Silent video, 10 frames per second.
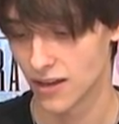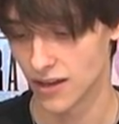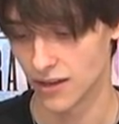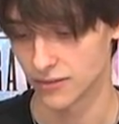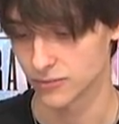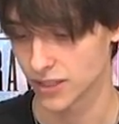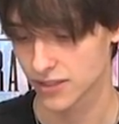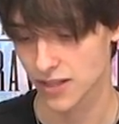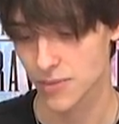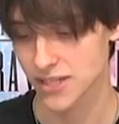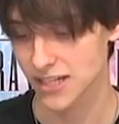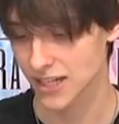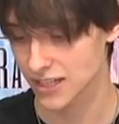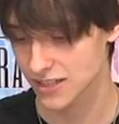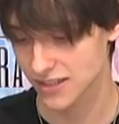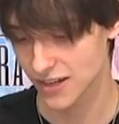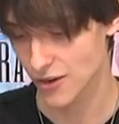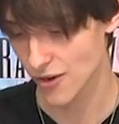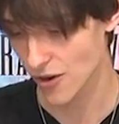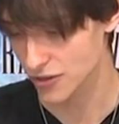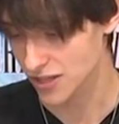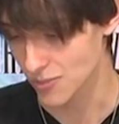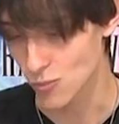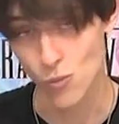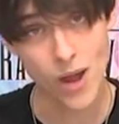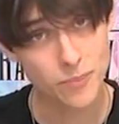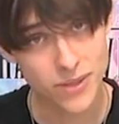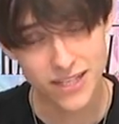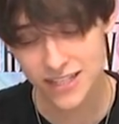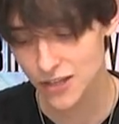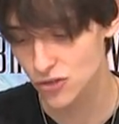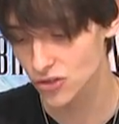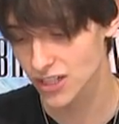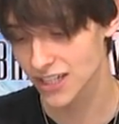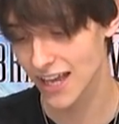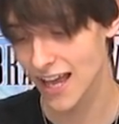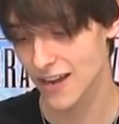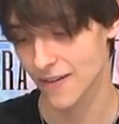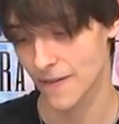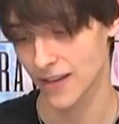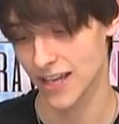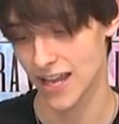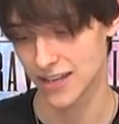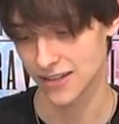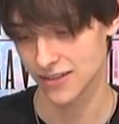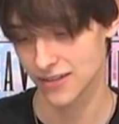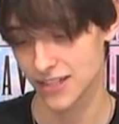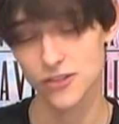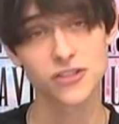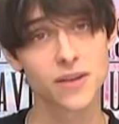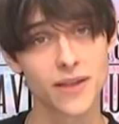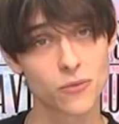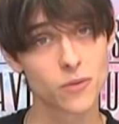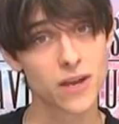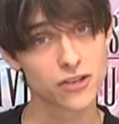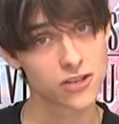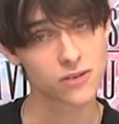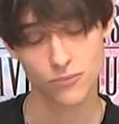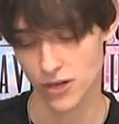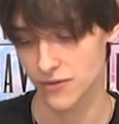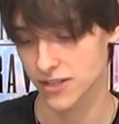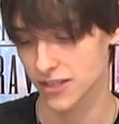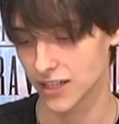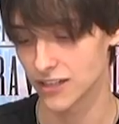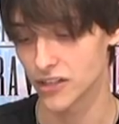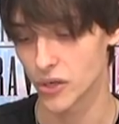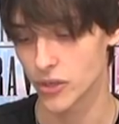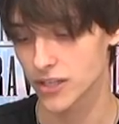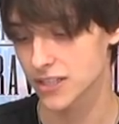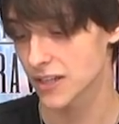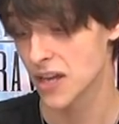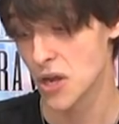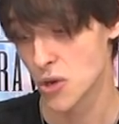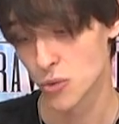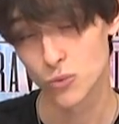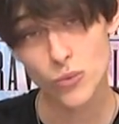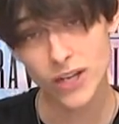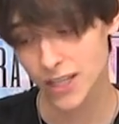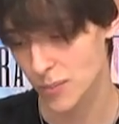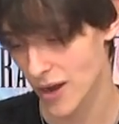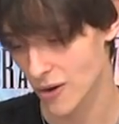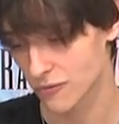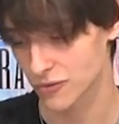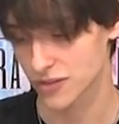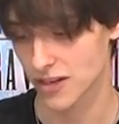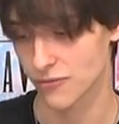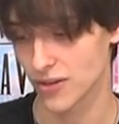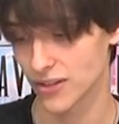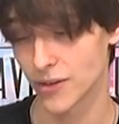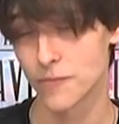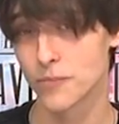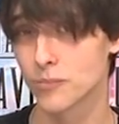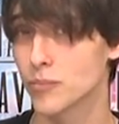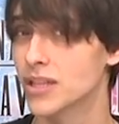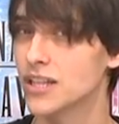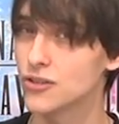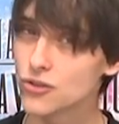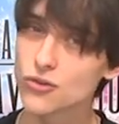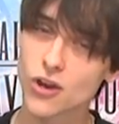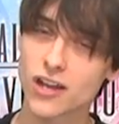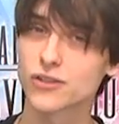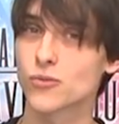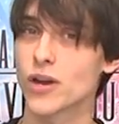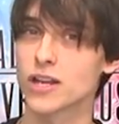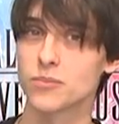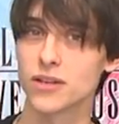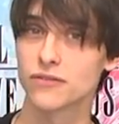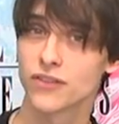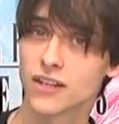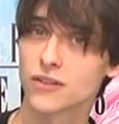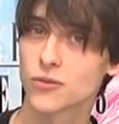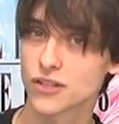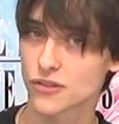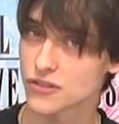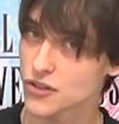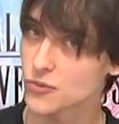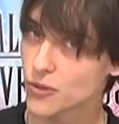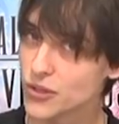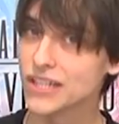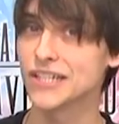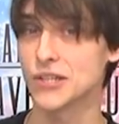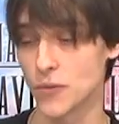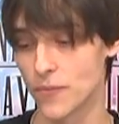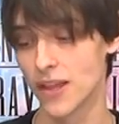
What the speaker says: Rare summon tickets. There are some weapons that you can get. Again, these are some that were mentioned previously in the notice. Really powerful stuff right there. But they do cost quite a bit of faded crystals, so you will need to